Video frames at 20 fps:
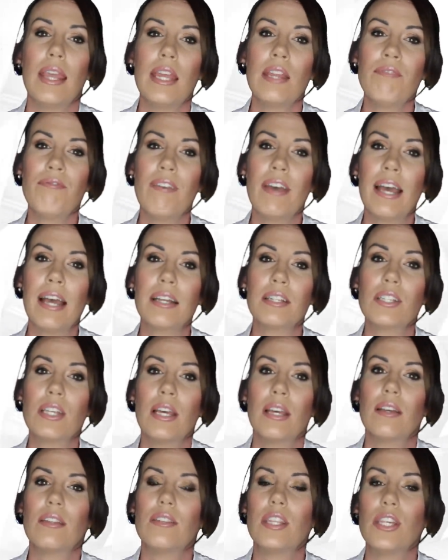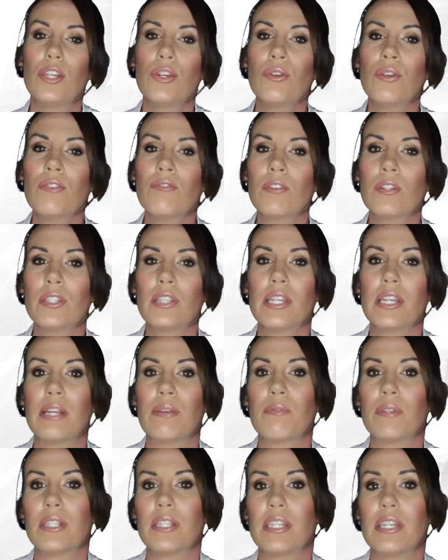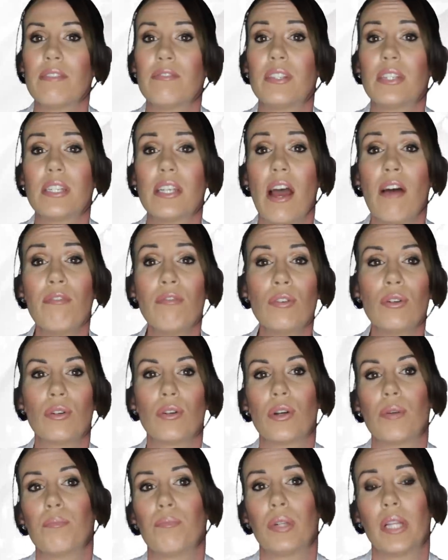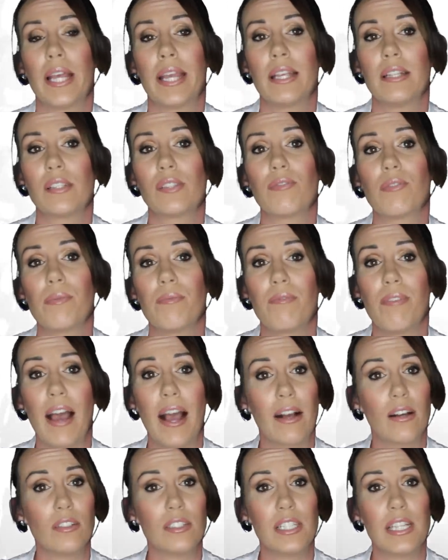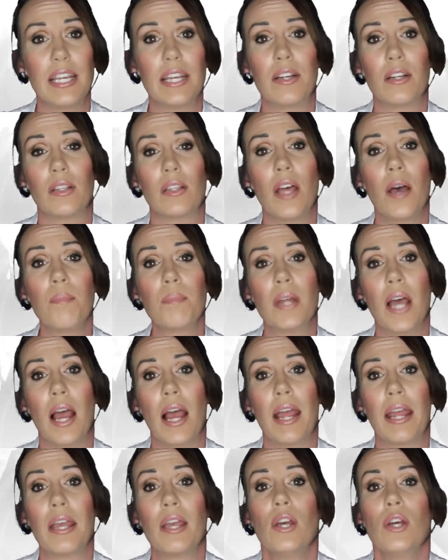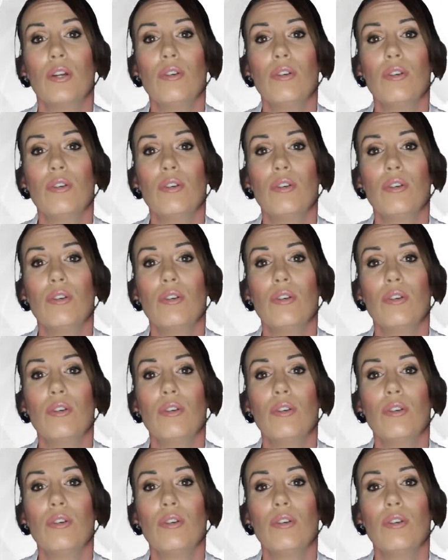In fact, the university received several complaints from faculty and alumni